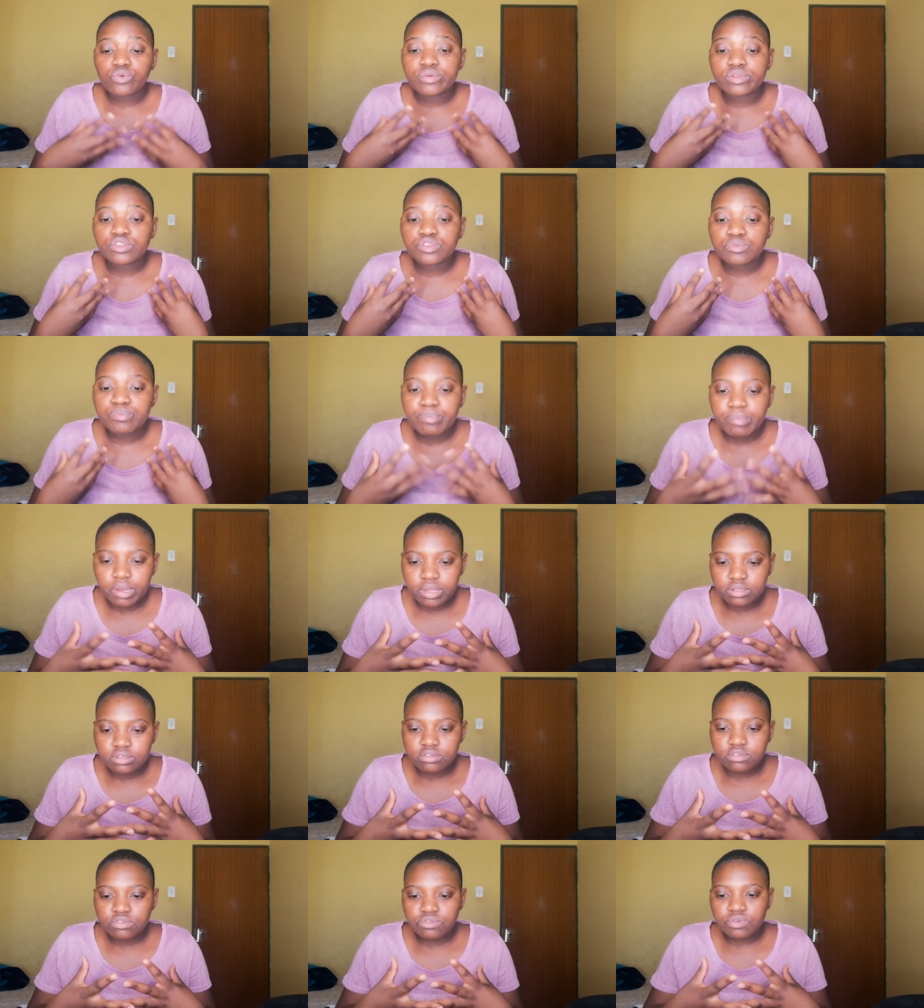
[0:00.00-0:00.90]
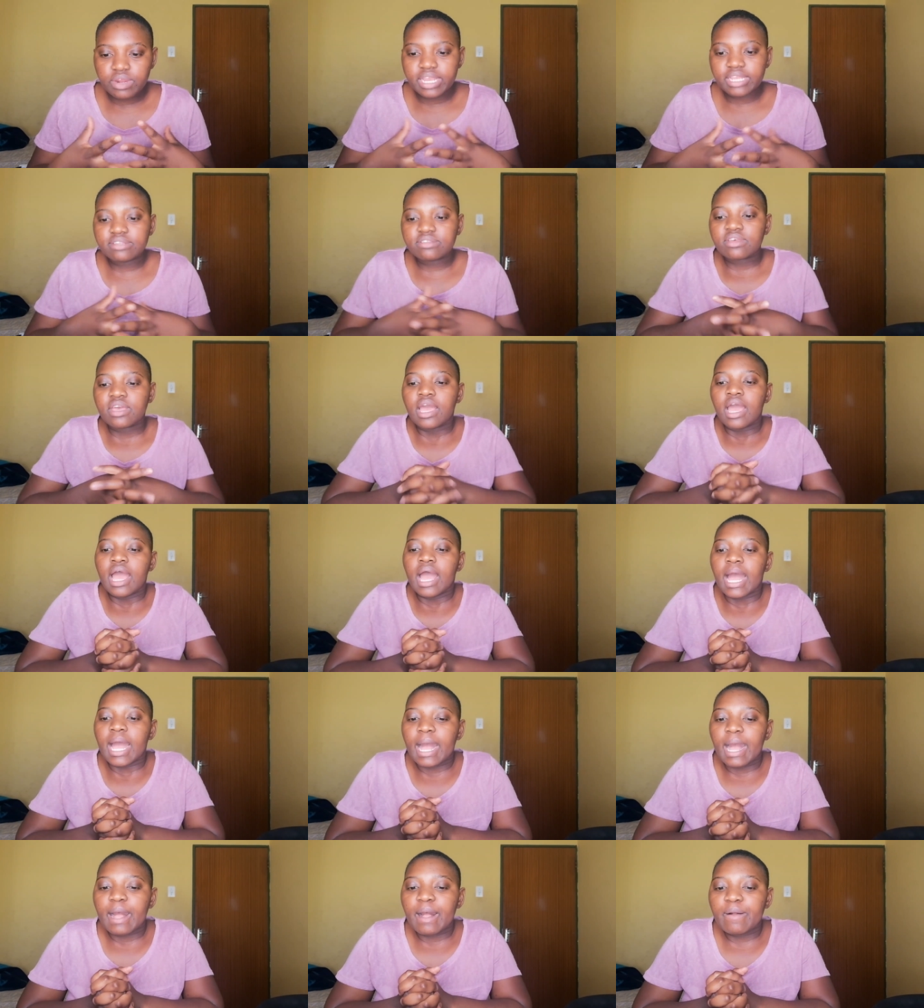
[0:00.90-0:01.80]
response, right?
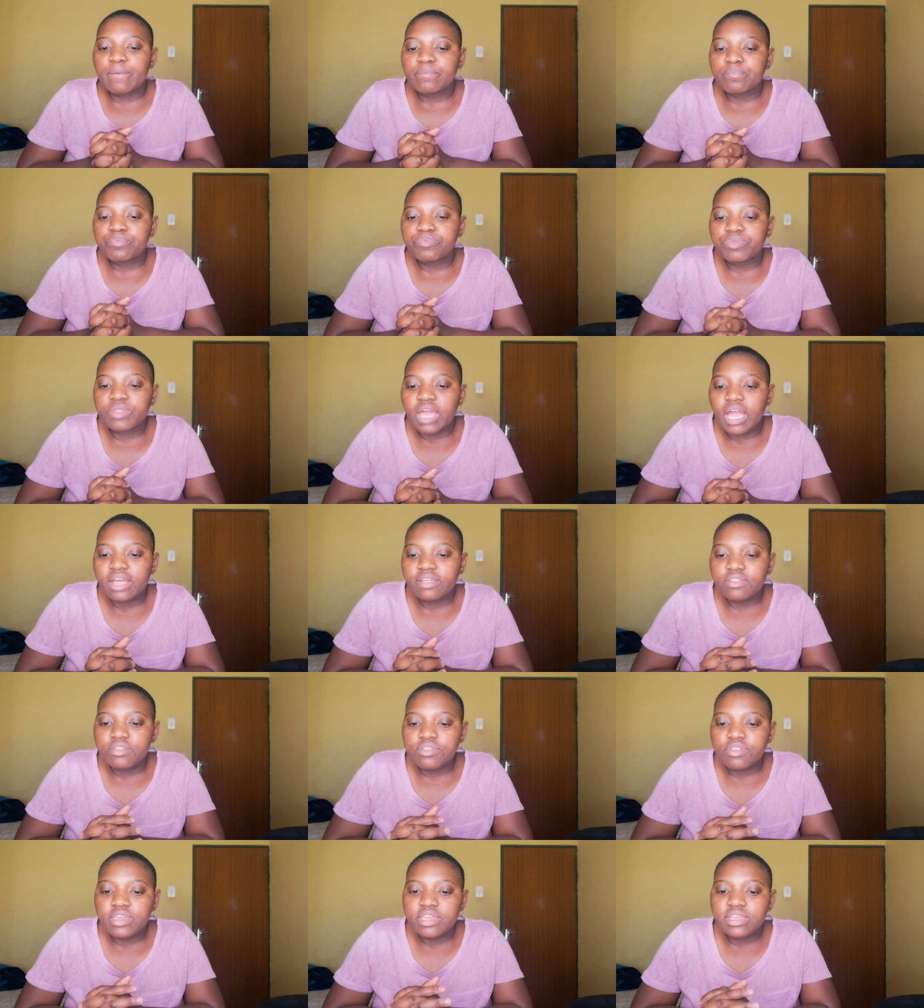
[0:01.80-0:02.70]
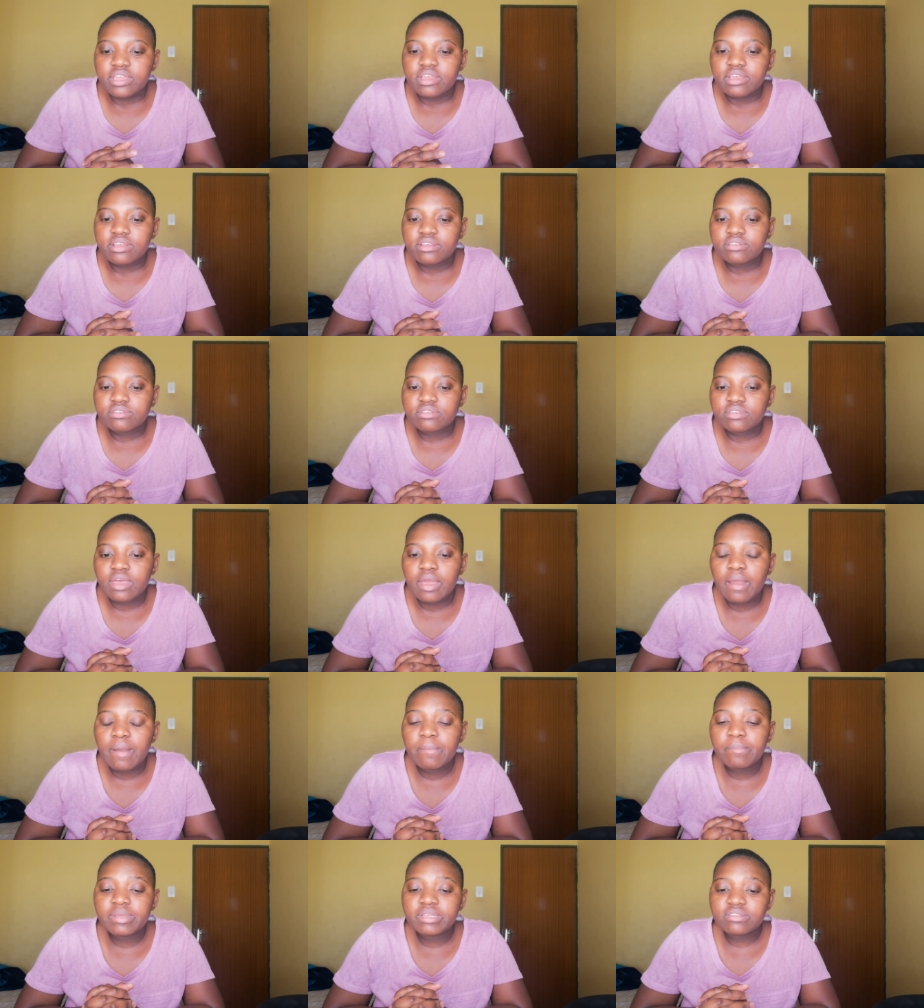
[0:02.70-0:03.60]
The other thing is
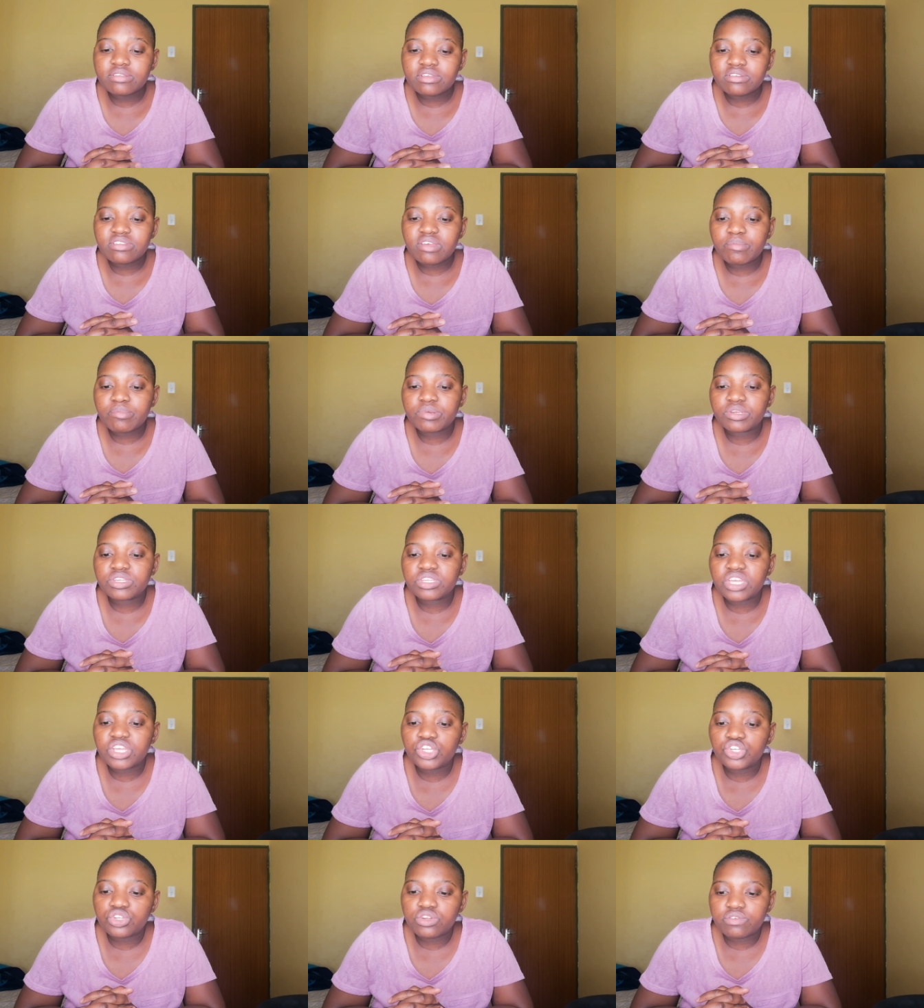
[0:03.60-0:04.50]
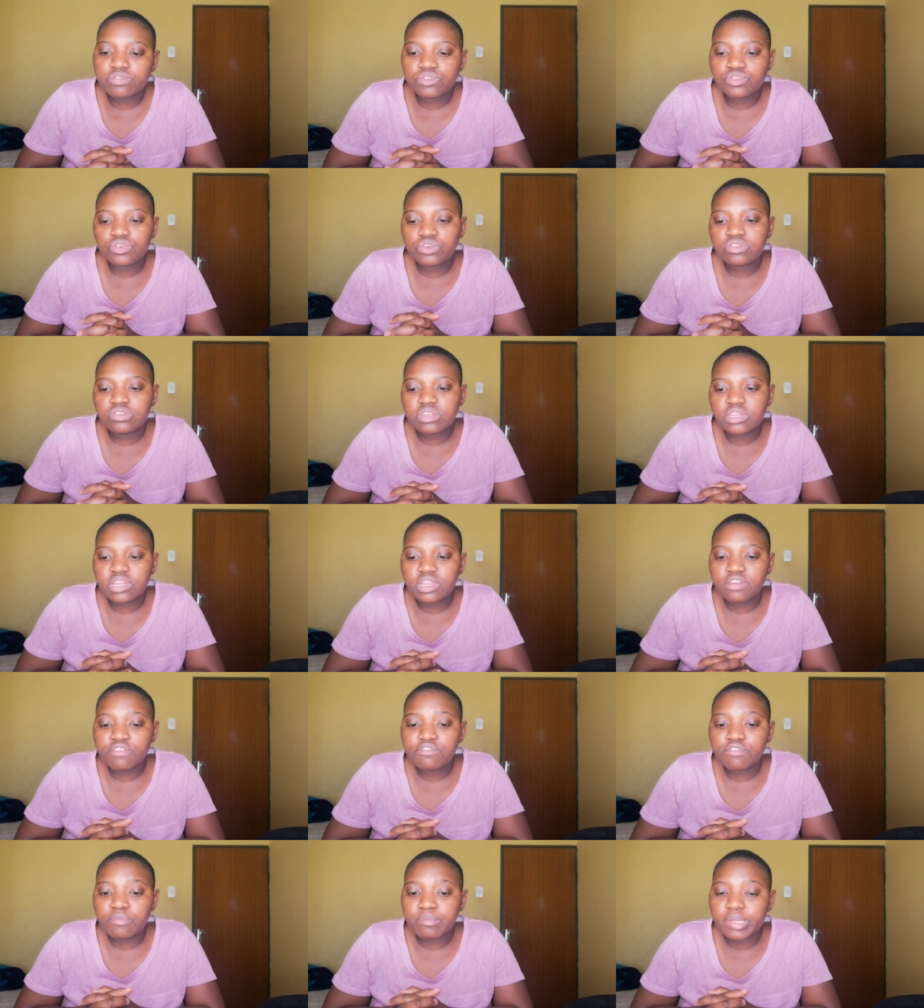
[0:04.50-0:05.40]
misinterpretation of certain
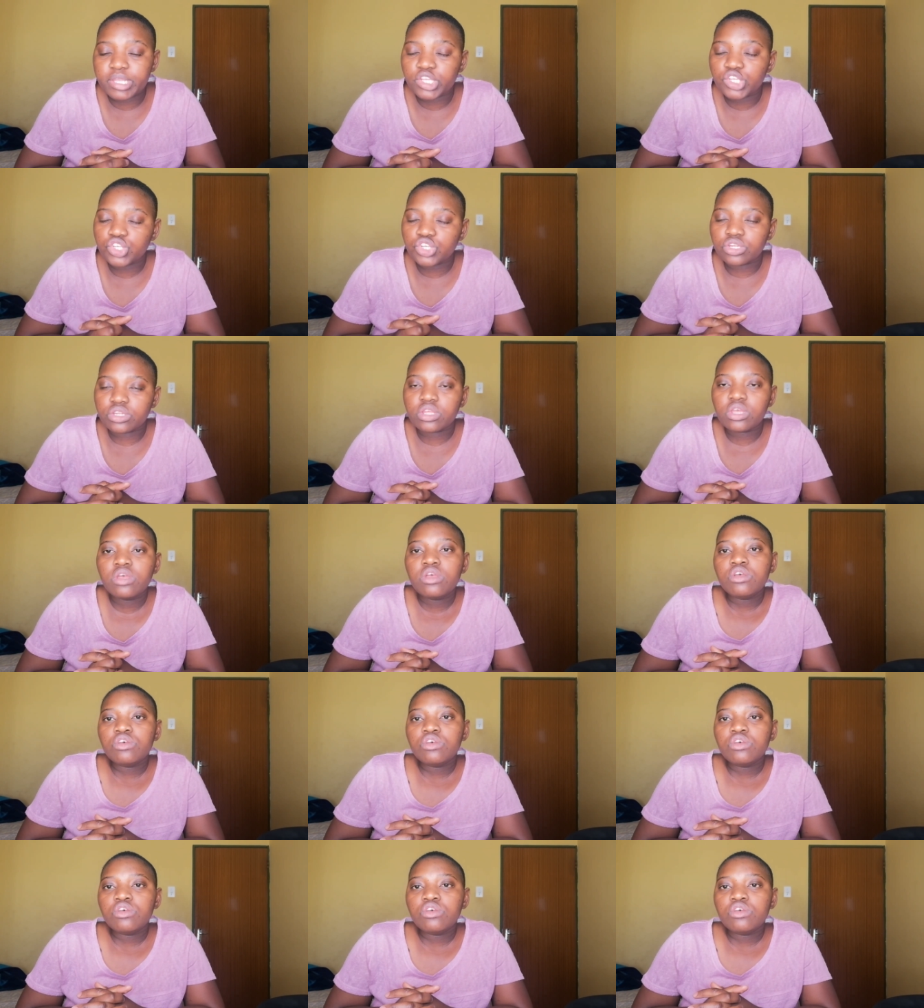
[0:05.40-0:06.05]
information.